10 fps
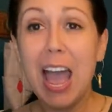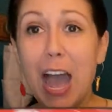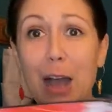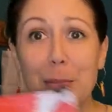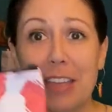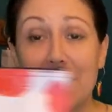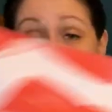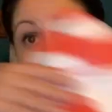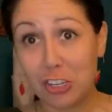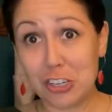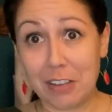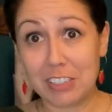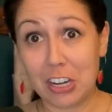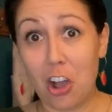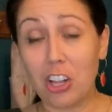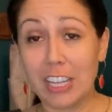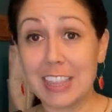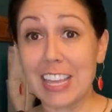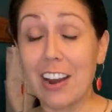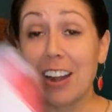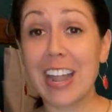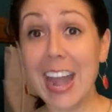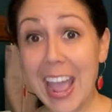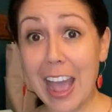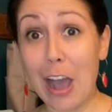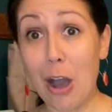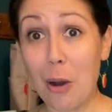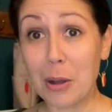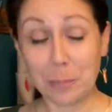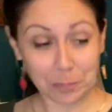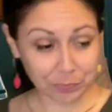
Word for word: Um, and then I just shoved it all in there. Now,